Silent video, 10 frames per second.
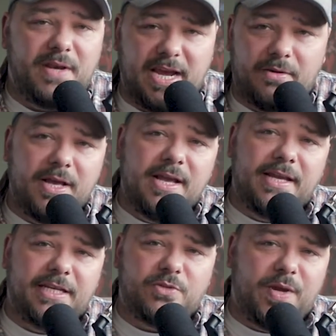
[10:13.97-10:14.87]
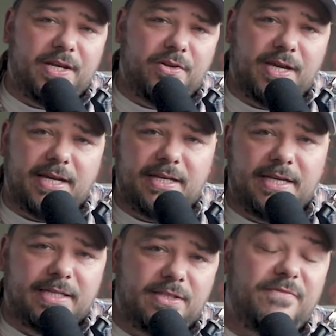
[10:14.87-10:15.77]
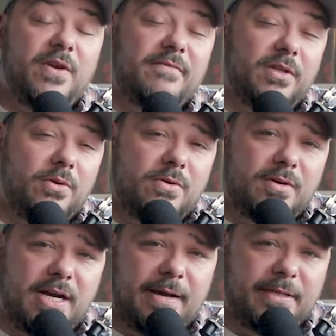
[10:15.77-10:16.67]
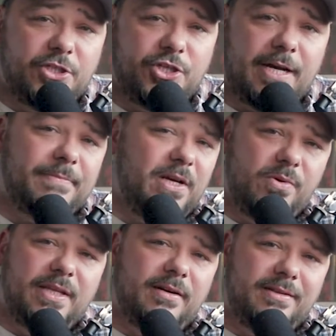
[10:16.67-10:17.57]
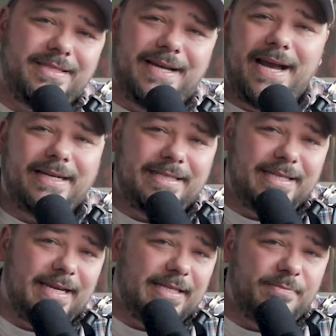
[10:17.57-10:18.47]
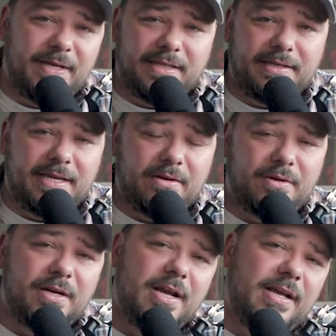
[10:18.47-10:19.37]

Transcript: Now, an easy way to do that is if you have a local comic shop, go in there, talk to the guys behind the counter,